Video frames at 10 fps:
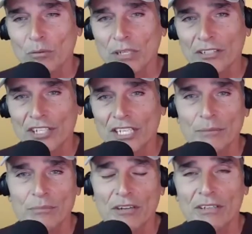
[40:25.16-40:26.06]
work. She
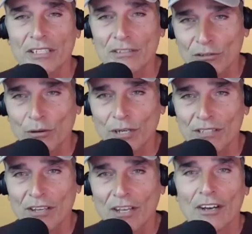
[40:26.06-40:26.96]
keeps hearing these
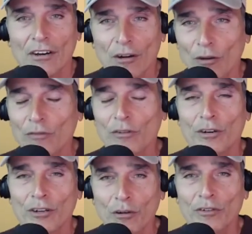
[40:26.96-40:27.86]
stories over and
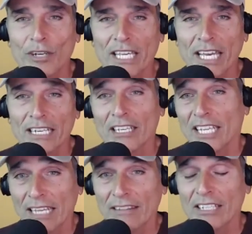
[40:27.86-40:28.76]
over again.
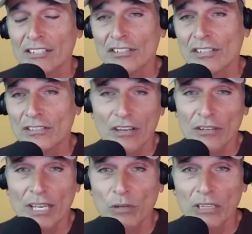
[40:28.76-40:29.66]
And then she says,
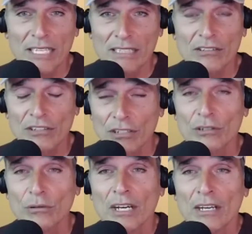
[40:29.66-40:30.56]
okay, well, let's
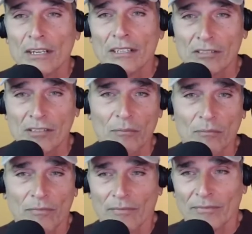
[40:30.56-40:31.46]
do
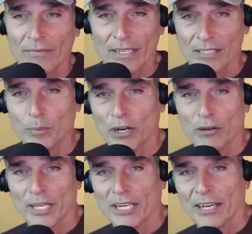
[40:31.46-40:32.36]
some
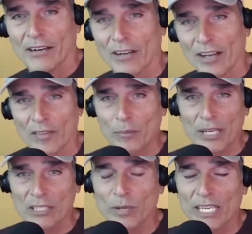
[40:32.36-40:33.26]
experiment here on the
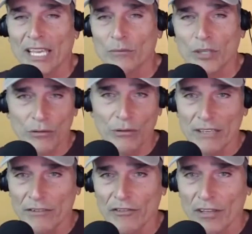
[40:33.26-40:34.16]
best we can with
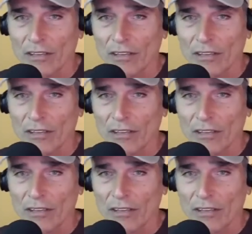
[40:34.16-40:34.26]
grief,